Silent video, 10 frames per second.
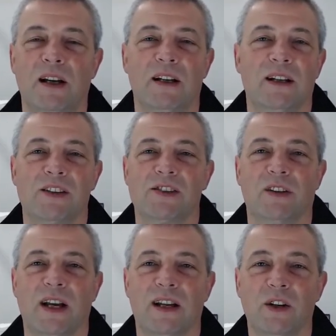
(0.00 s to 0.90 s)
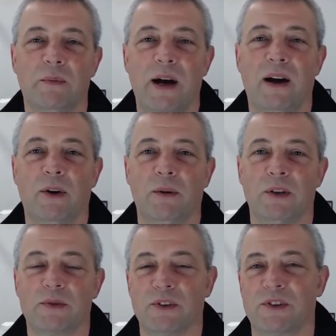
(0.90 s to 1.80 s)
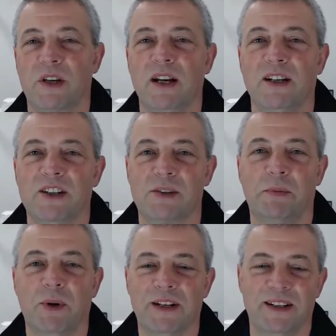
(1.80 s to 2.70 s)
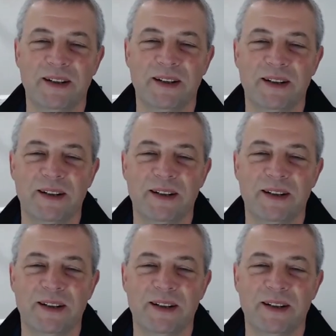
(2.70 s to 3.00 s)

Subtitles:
and it still had no power, which was kind of disappointing.